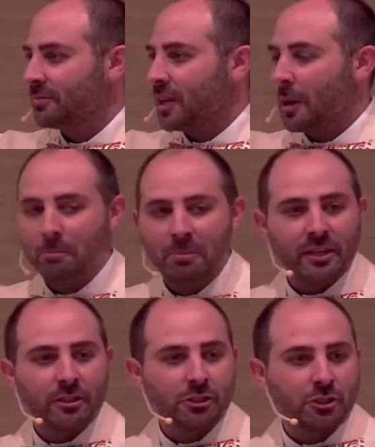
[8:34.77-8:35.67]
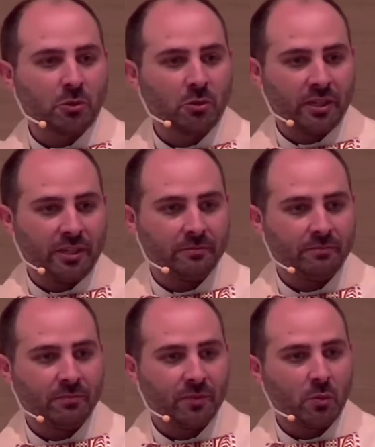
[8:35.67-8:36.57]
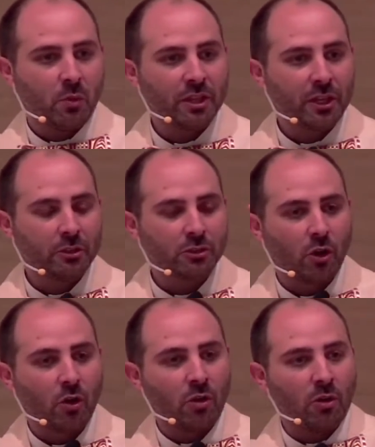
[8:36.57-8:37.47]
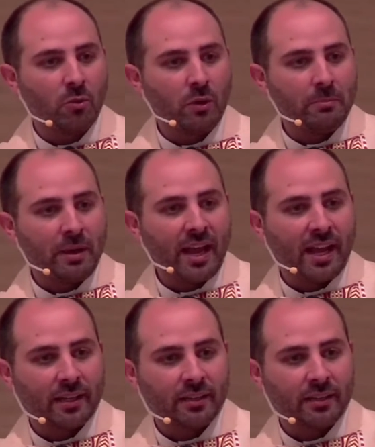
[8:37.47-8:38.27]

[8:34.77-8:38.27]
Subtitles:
a bigger story, one that goes all the way back